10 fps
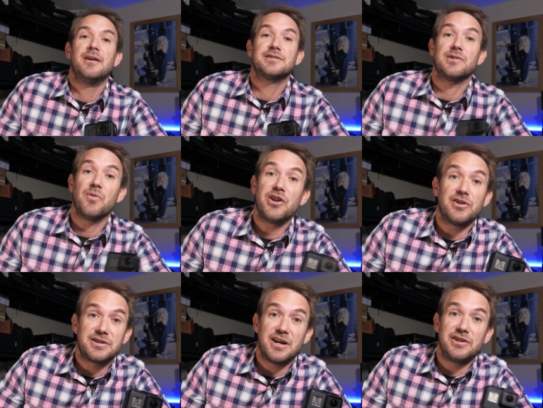So why
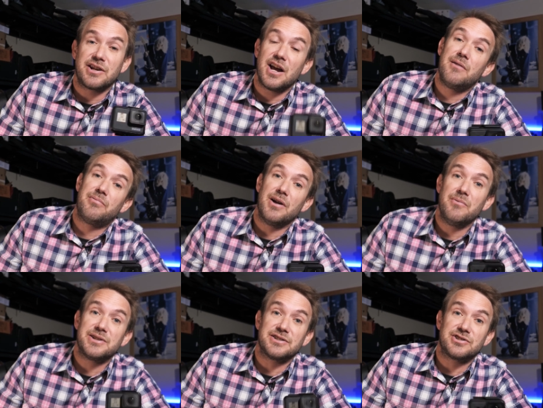not turn your GoPro,
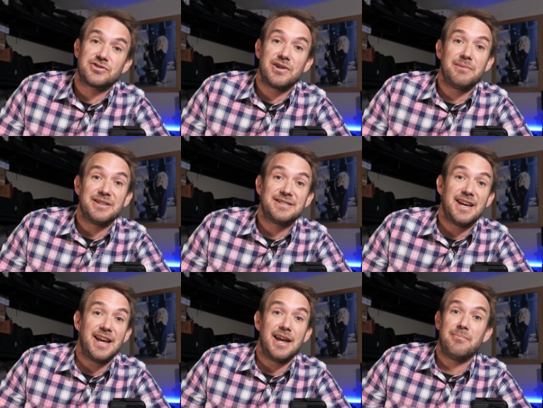which can stream in
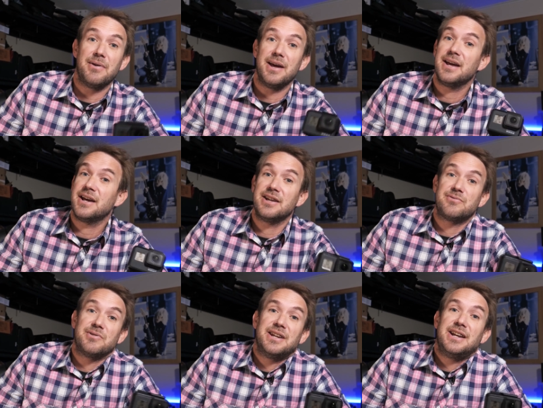1080p,
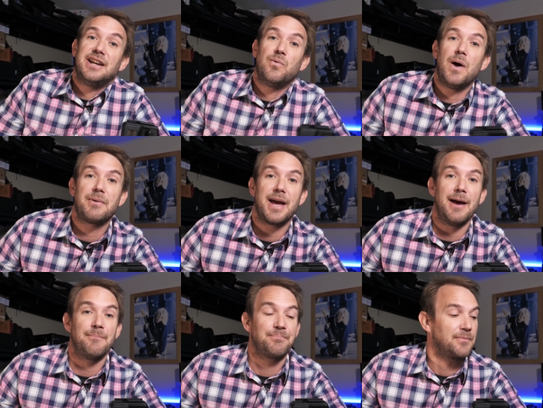into a neat little webcam?